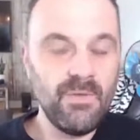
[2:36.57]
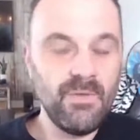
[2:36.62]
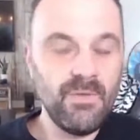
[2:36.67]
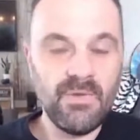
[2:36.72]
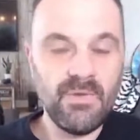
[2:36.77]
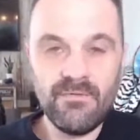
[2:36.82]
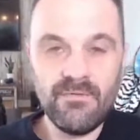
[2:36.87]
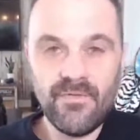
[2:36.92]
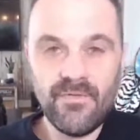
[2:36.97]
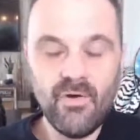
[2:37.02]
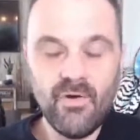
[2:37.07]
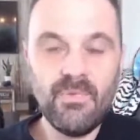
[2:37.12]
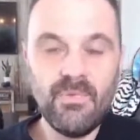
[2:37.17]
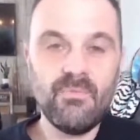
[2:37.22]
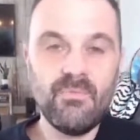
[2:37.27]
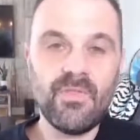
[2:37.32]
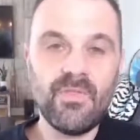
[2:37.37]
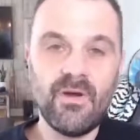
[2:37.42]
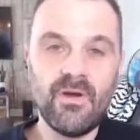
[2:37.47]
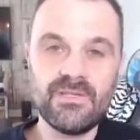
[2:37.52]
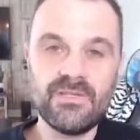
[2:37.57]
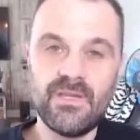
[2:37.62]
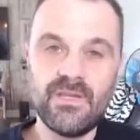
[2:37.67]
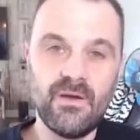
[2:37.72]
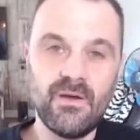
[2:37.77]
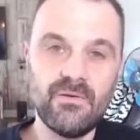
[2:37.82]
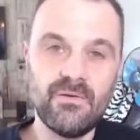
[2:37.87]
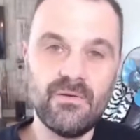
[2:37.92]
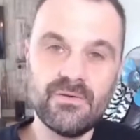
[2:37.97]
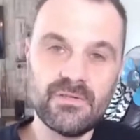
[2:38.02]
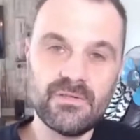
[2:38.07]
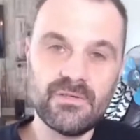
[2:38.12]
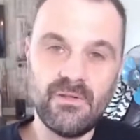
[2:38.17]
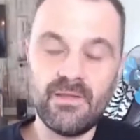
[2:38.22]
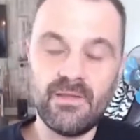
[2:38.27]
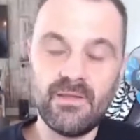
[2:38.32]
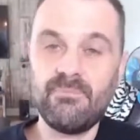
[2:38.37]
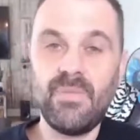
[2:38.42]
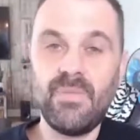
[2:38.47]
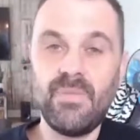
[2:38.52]
we've been filming with ICOs
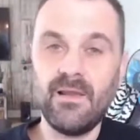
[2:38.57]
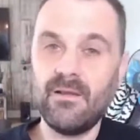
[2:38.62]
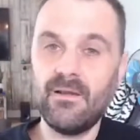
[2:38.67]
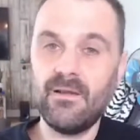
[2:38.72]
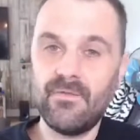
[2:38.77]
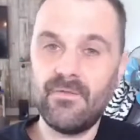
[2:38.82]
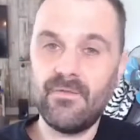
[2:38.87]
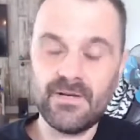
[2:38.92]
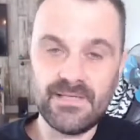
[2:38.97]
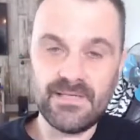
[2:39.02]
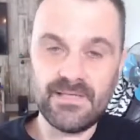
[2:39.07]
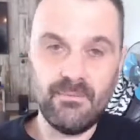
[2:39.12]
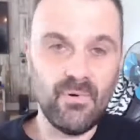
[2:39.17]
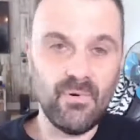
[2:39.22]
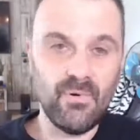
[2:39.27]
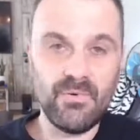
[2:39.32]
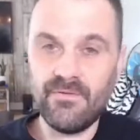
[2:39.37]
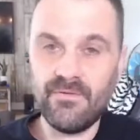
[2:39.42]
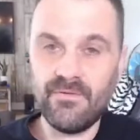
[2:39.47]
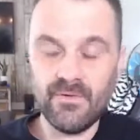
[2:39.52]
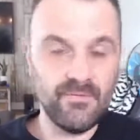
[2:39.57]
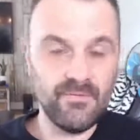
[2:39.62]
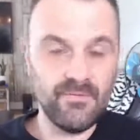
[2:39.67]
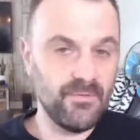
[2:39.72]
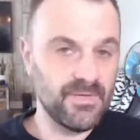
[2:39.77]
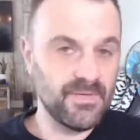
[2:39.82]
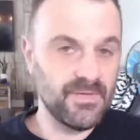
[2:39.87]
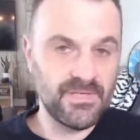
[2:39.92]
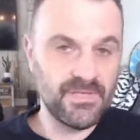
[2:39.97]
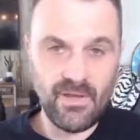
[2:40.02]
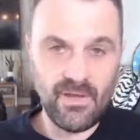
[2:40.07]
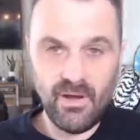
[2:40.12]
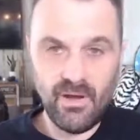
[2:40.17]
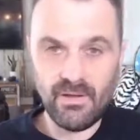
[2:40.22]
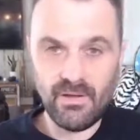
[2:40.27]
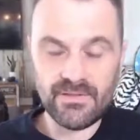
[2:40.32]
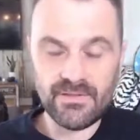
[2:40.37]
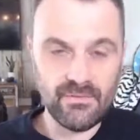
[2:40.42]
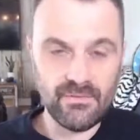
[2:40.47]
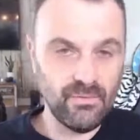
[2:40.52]
like Pillar, for example. We filmed from the
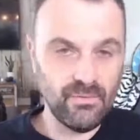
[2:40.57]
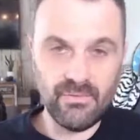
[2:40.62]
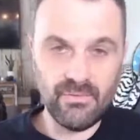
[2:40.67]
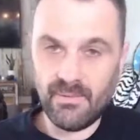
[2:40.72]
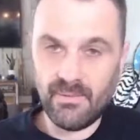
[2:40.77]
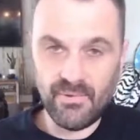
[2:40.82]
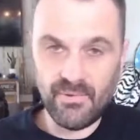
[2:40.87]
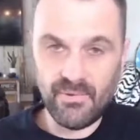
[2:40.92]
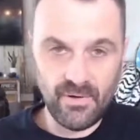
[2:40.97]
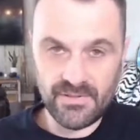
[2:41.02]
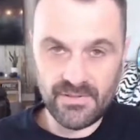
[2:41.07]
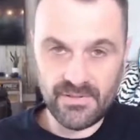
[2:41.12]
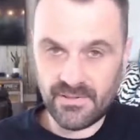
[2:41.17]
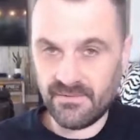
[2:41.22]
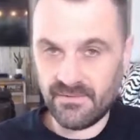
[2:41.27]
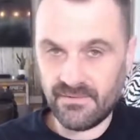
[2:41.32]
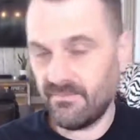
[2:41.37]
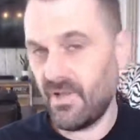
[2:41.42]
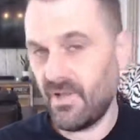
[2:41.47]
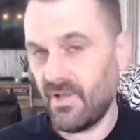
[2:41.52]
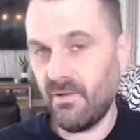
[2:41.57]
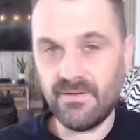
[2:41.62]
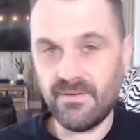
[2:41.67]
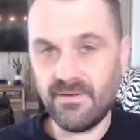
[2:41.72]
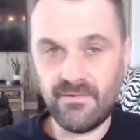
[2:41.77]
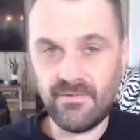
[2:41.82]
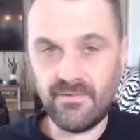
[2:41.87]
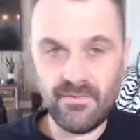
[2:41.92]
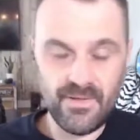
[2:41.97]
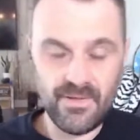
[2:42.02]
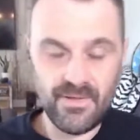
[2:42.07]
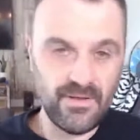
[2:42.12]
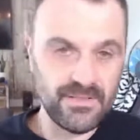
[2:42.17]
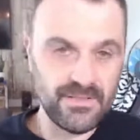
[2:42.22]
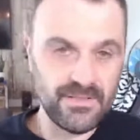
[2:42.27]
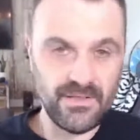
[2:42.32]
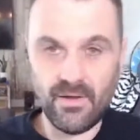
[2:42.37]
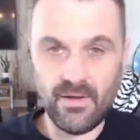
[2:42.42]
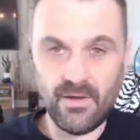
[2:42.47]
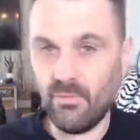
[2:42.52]
start, all the process of going through the
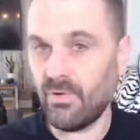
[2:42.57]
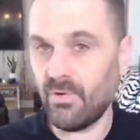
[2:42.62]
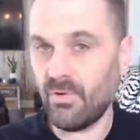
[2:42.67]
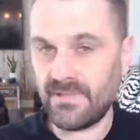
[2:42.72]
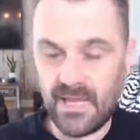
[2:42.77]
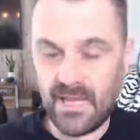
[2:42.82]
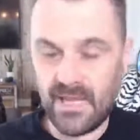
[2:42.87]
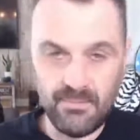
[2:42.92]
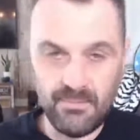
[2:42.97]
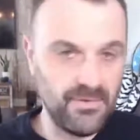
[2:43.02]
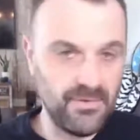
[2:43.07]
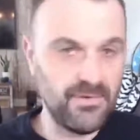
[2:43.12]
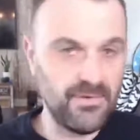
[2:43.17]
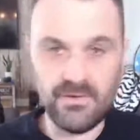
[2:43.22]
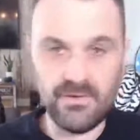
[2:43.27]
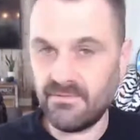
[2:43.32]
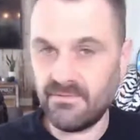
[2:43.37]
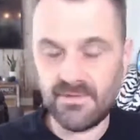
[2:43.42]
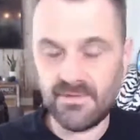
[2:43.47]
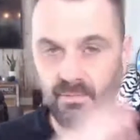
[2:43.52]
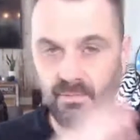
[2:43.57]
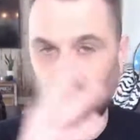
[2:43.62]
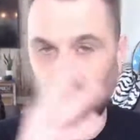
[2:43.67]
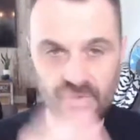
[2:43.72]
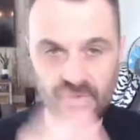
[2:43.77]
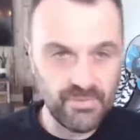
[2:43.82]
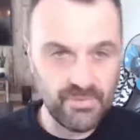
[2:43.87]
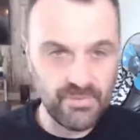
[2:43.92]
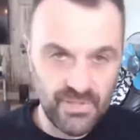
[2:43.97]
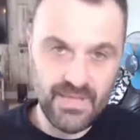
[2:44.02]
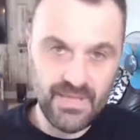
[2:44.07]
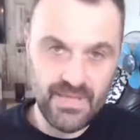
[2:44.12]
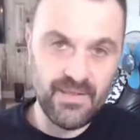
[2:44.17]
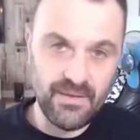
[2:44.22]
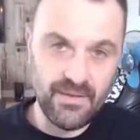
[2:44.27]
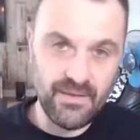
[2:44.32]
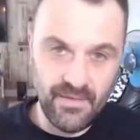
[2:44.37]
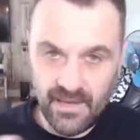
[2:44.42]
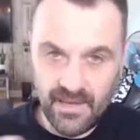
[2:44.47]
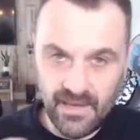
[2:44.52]
ICO, what's happened, the tumultuous year
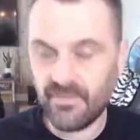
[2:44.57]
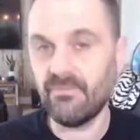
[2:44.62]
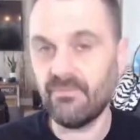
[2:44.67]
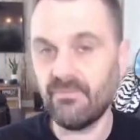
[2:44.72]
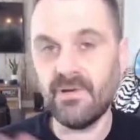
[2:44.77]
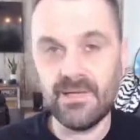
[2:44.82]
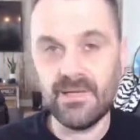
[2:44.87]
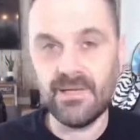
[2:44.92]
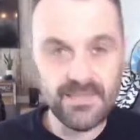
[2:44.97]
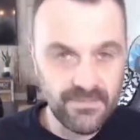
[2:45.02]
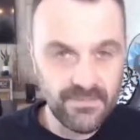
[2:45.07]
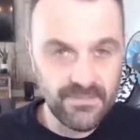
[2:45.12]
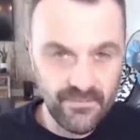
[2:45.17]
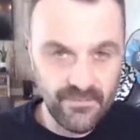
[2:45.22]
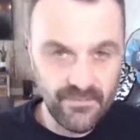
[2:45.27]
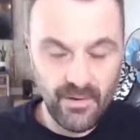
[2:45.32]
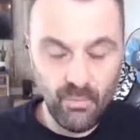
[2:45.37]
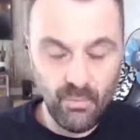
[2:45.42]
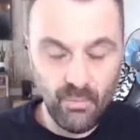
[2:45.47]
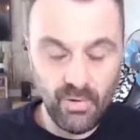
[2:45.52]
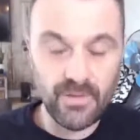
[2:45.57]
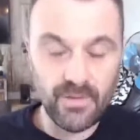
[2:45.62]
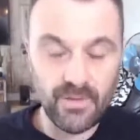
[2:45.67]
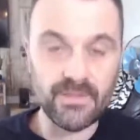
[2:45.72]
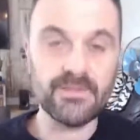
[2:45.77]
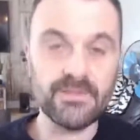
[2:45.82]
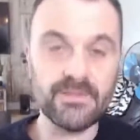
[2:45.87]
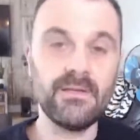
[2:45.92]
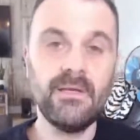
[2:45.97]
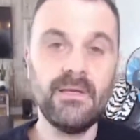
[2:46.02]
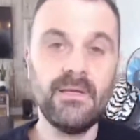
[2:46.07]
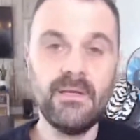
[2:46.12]
they've had, the release of their wallet.